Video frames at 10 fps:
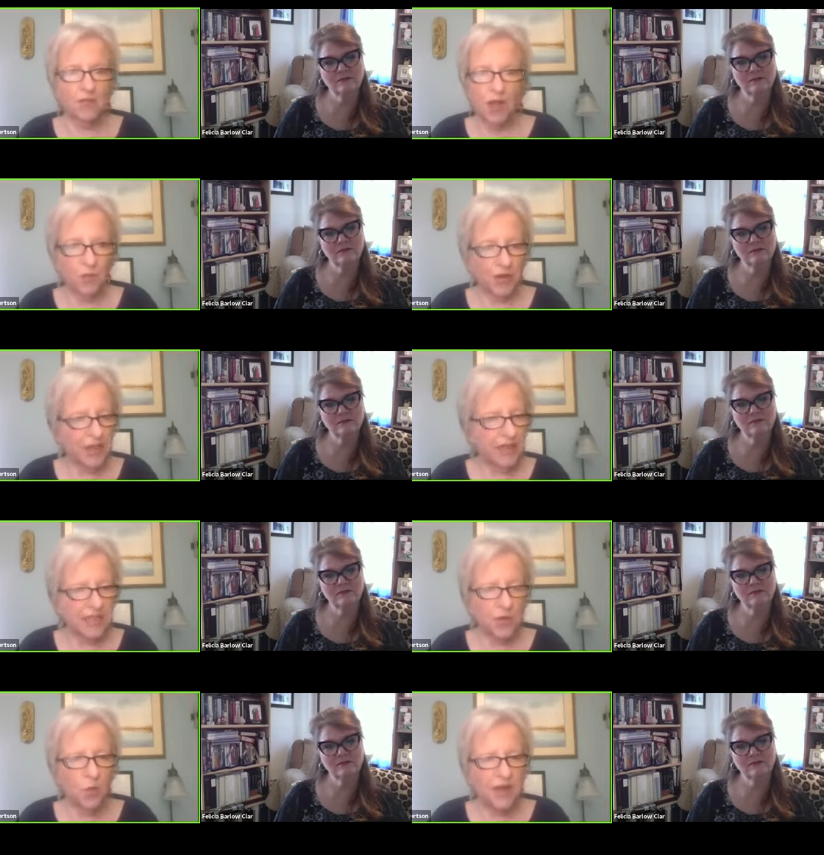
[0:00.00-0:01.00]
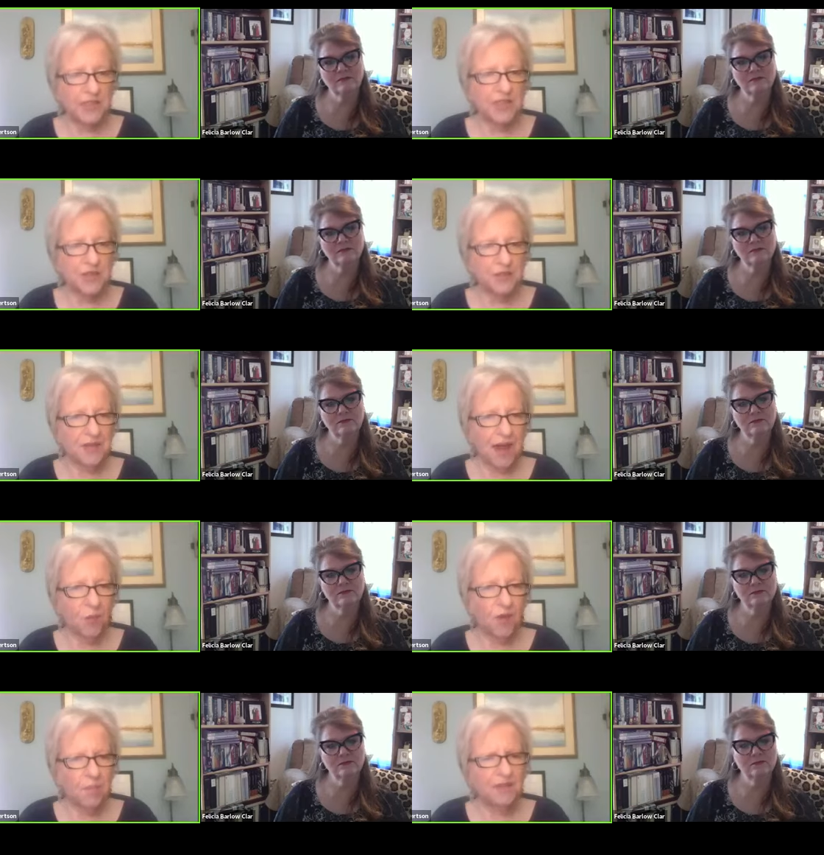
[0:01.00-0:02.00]
Speaker 1: long we're going to need to wait to do
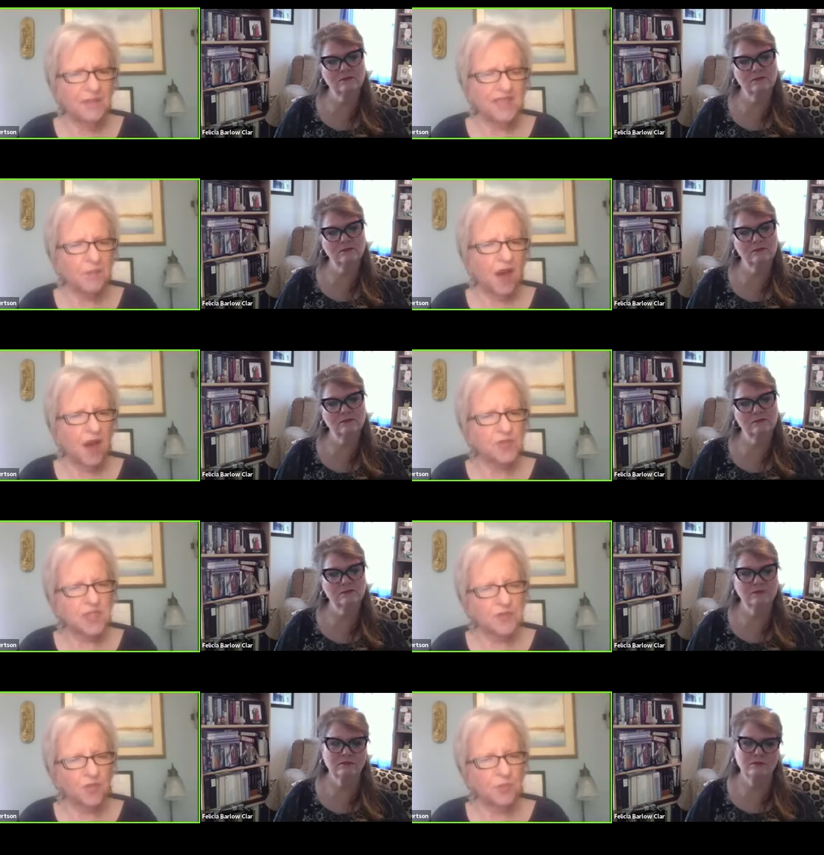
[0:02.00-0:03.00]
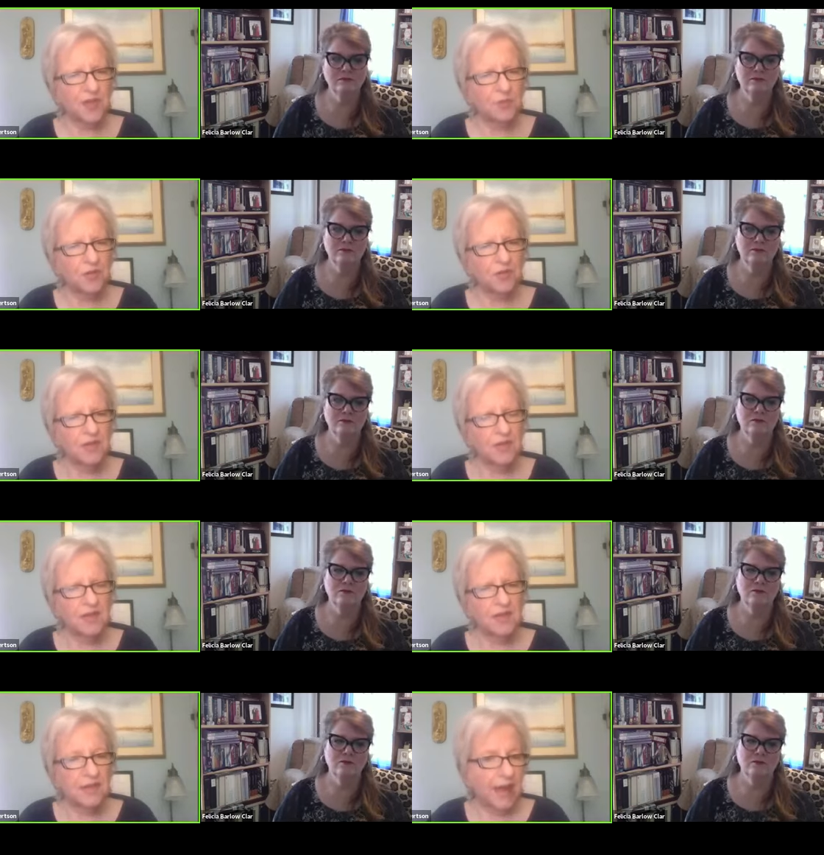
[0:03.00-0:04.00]
that. What may be some options for people
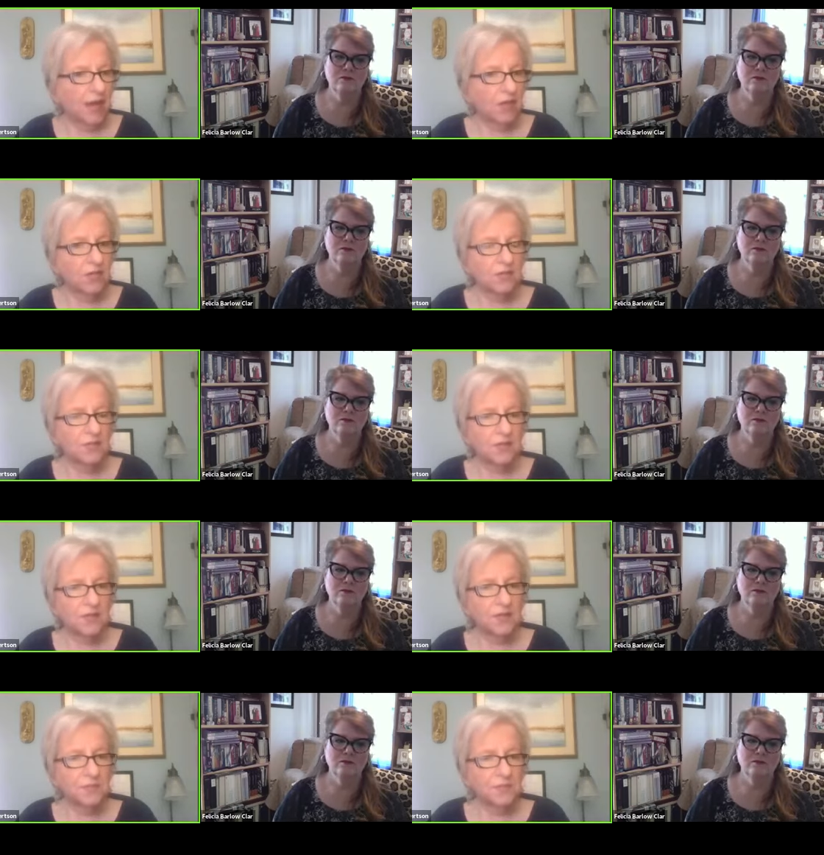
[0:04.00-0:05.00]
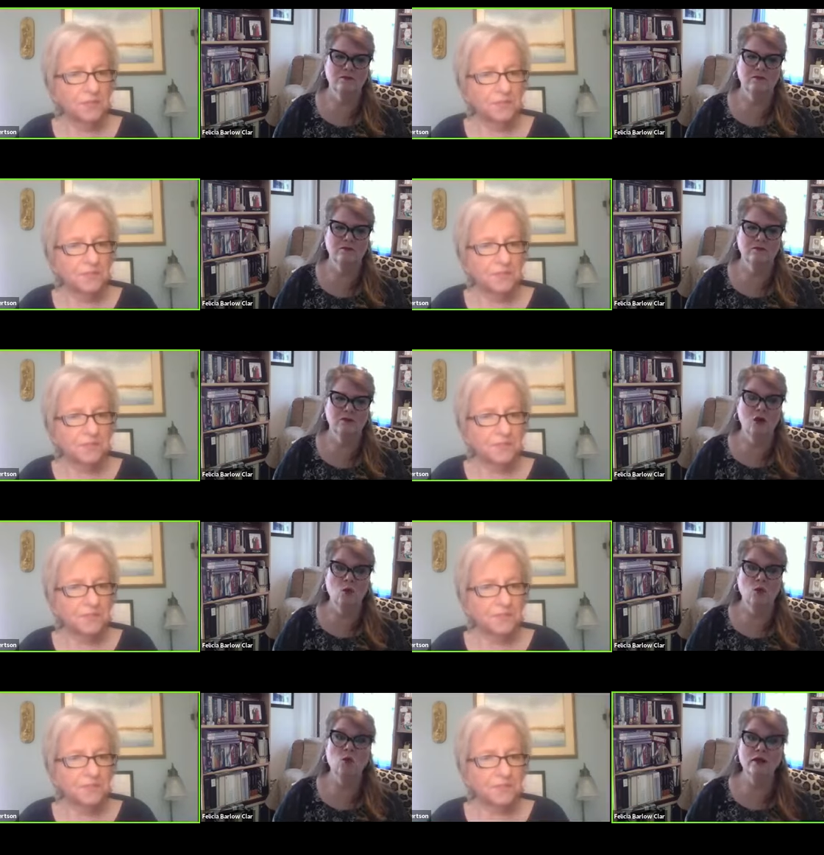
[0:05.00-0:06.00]
now?
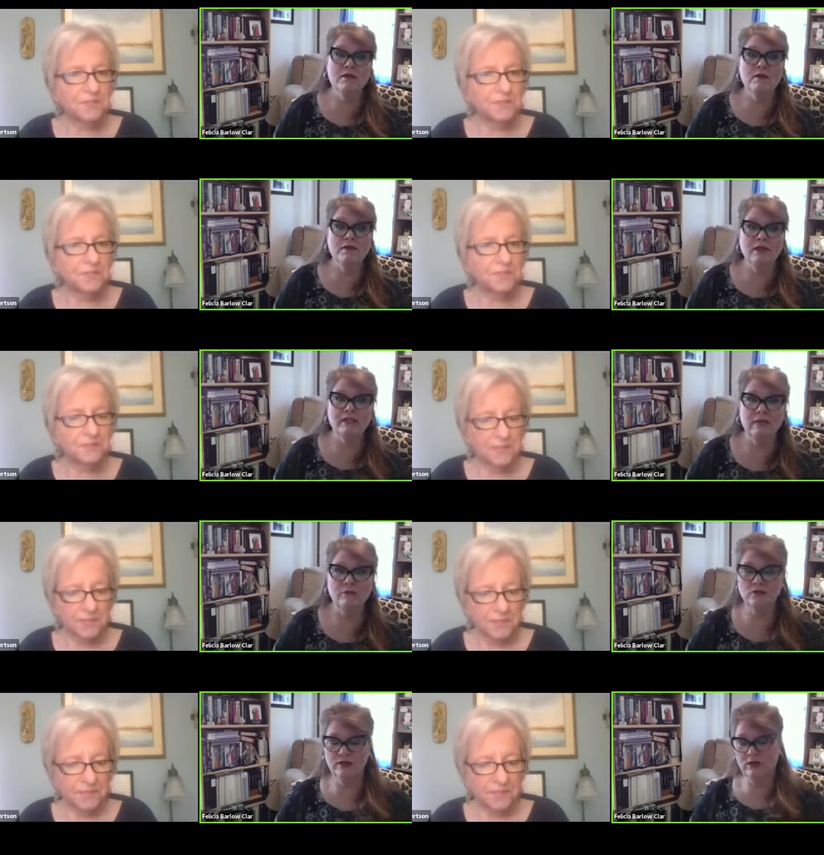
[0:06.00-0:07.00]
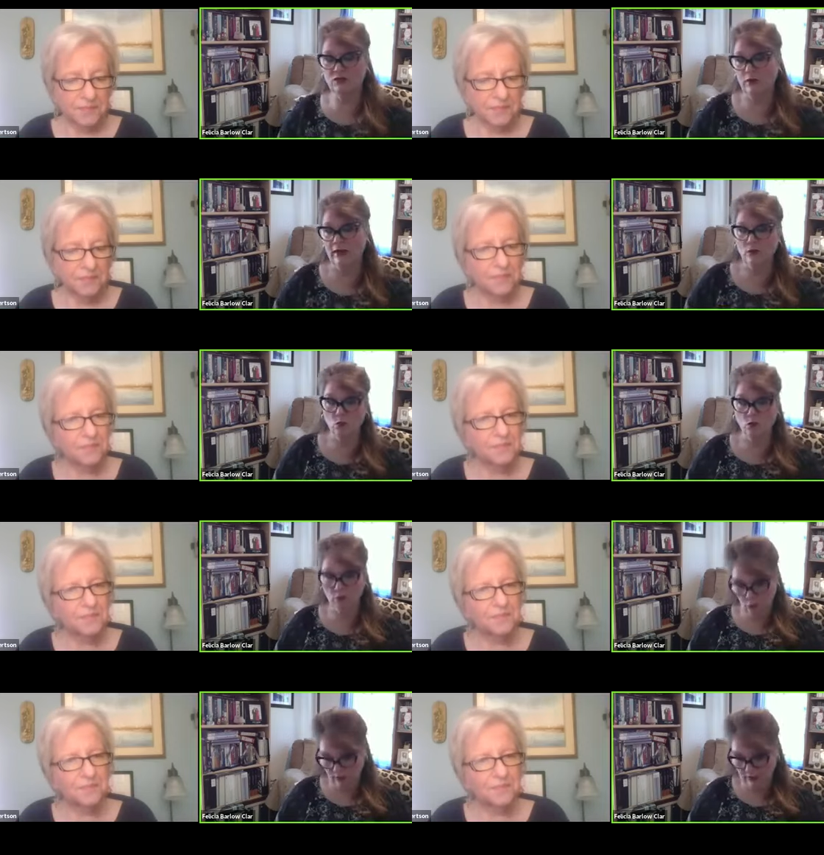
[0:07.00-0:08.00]
Speaker 2: Well, one of the things I'm doing now is writing
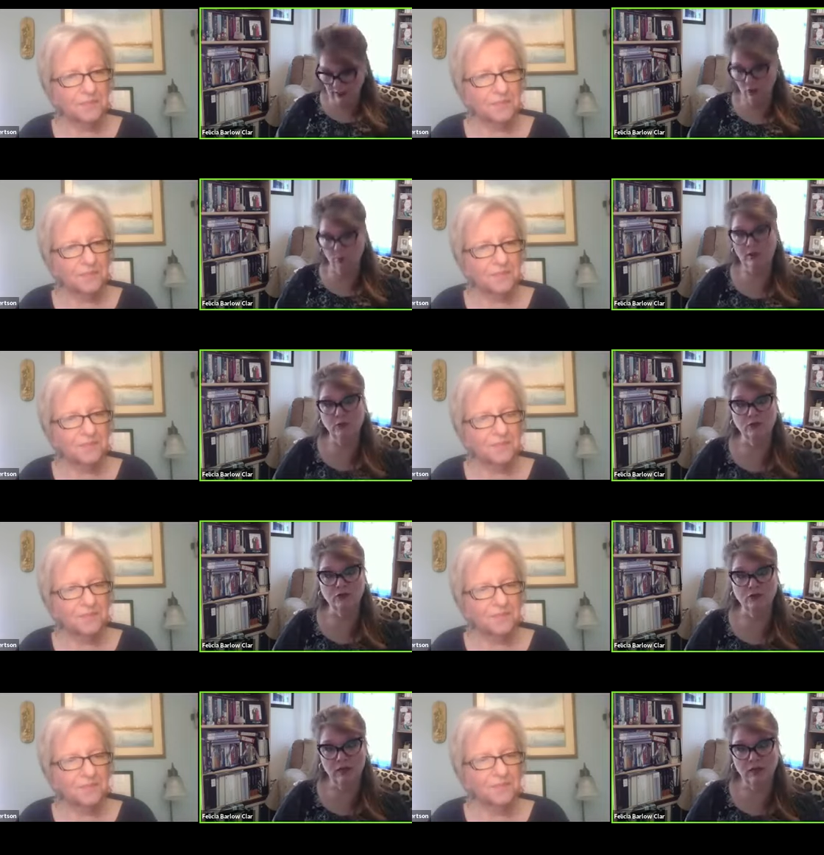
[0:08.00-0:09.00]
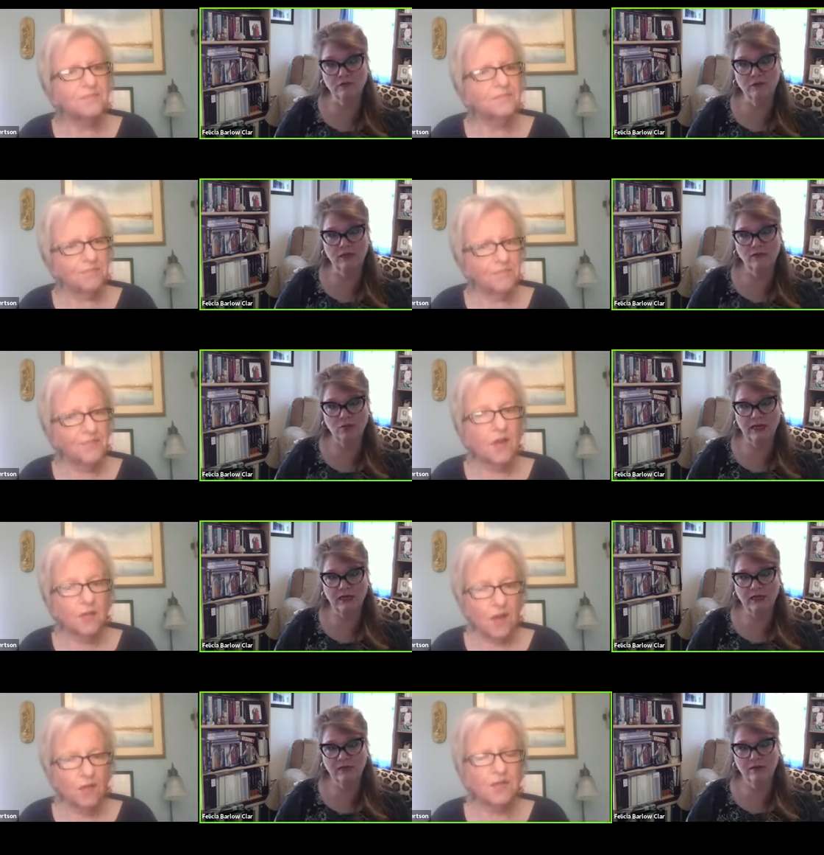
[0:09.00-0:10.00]
workbooks to help people do end of life
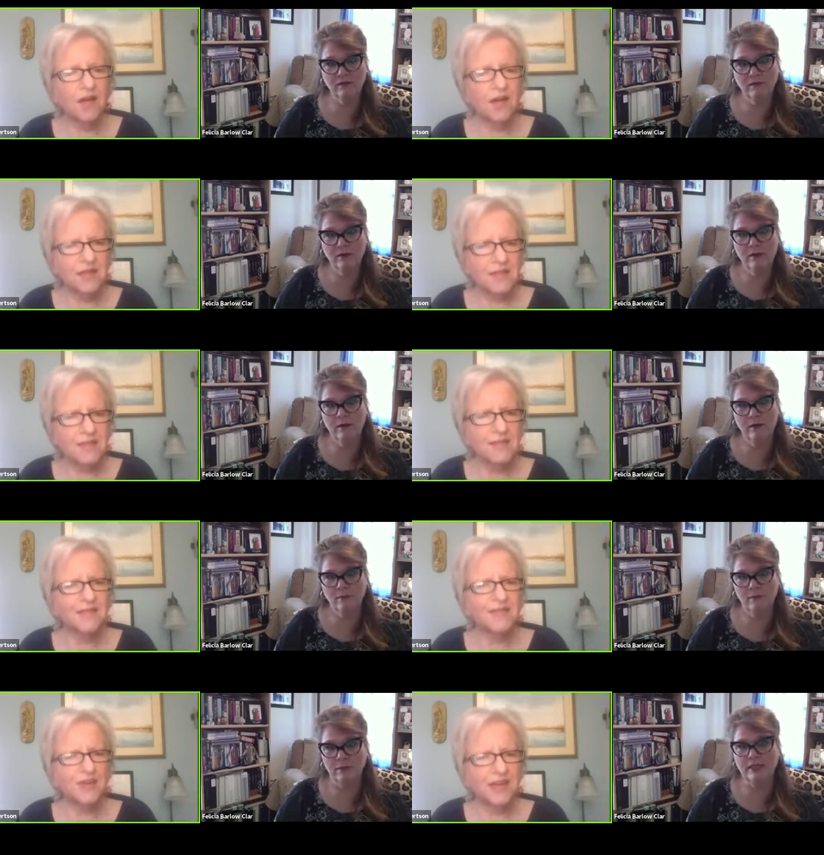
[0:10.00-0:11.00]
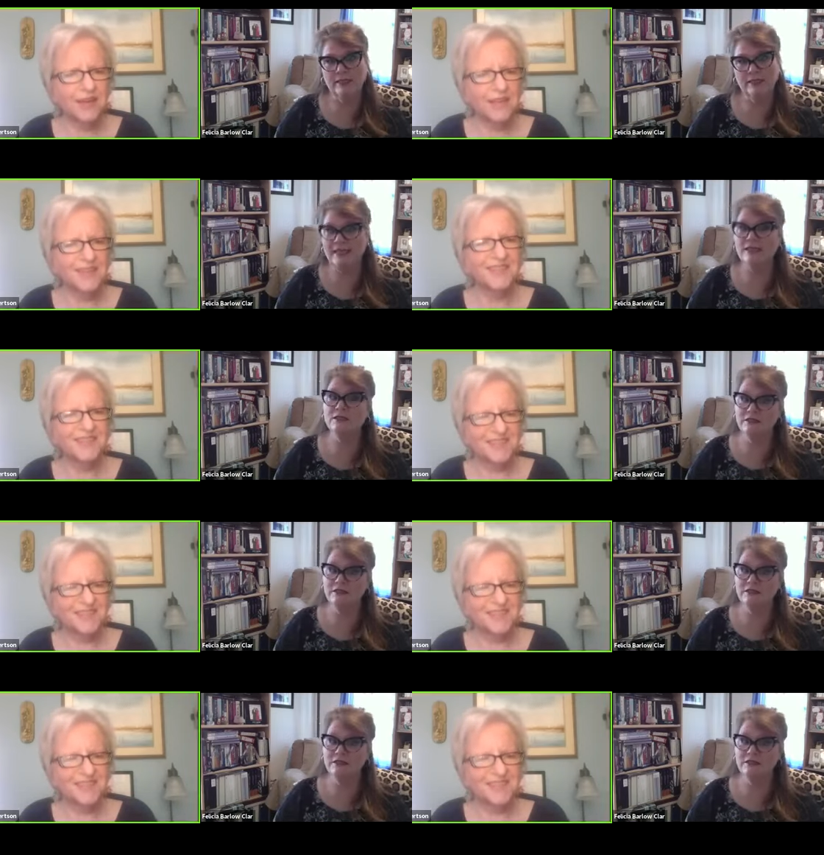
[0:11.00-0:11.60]
planning. Nice. Great idea.